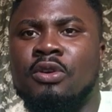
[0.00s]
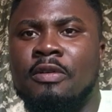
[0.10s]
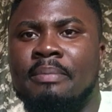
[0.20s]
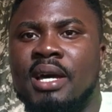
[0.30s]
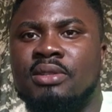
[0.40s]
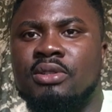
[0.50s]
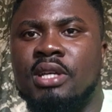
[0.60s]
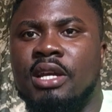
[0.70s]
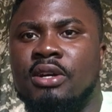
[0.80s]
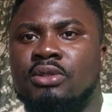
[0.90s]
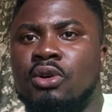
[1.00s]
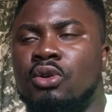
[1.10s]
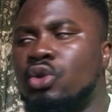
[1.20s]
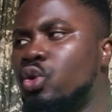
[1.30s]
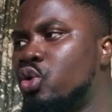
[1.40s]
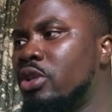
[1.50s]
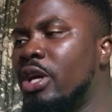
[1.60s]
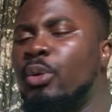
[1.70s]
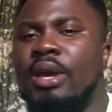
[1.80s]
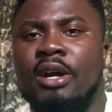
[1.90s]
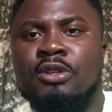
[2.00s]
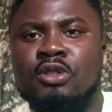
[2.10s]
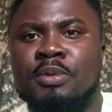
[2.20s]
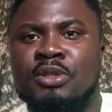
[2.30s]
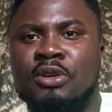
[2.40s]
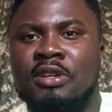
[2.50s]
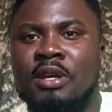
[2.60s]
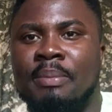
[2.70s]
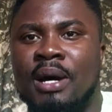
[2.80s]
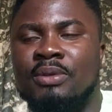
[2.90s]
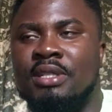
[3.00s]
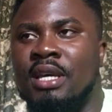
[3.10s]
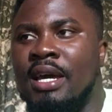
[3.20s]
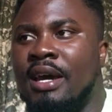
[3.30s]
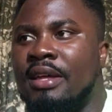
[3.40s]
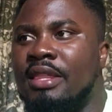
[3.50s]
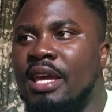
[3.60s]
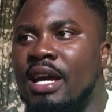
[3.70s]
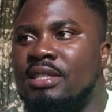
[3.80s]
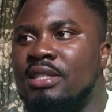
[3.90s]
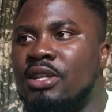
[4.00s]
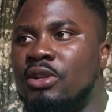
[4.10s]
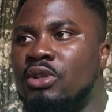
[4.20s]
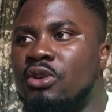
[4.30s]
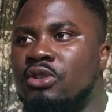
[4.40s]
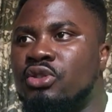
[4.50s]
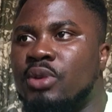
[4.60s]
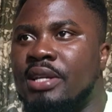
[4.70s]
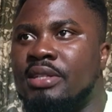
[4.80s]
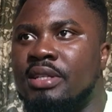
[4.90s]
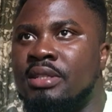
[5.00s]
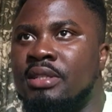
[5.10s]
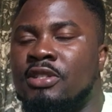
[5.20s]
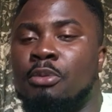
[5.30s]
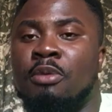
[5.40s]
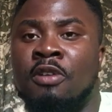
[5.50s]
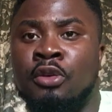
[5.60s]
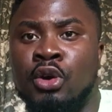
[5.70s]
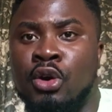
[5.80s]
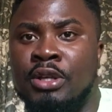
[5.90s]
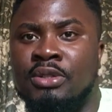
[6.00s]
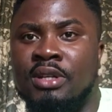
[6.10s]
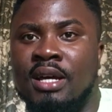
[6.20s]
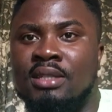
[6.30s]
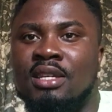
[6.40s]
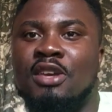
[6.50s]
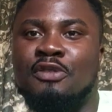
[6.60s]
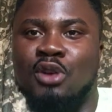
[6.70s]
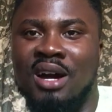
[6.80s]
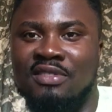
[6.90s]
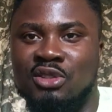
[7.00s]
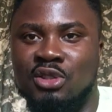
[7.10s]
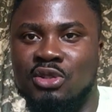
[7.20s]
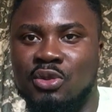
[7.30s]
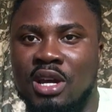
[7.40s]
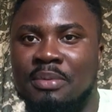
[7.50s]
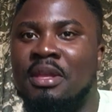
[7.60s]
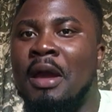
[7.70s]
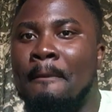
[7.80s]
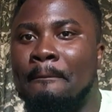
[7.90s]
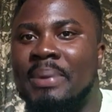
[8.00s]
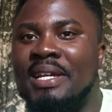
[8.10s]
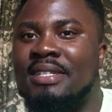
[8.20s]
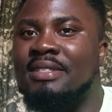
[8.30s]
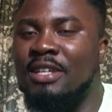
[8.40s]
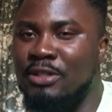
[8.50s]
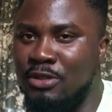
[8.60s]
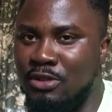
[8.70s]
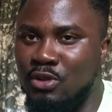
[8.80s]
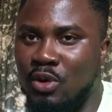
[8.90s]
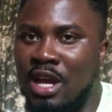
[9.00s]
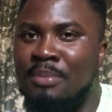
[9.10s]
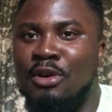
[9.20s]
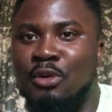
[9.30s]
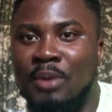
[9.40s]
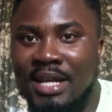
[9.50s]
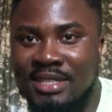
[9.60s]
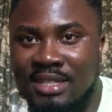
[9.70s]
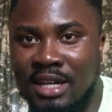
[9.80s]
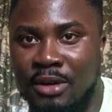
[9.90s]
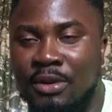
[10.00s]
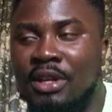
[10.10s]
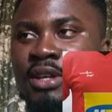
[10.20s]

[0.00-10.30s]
Welcome back to Daily Kotoko. So today we are going to be talking about the Asante Kotoko strike jersey. So before we go into that, if you haven't subscribed, please subscribe right now.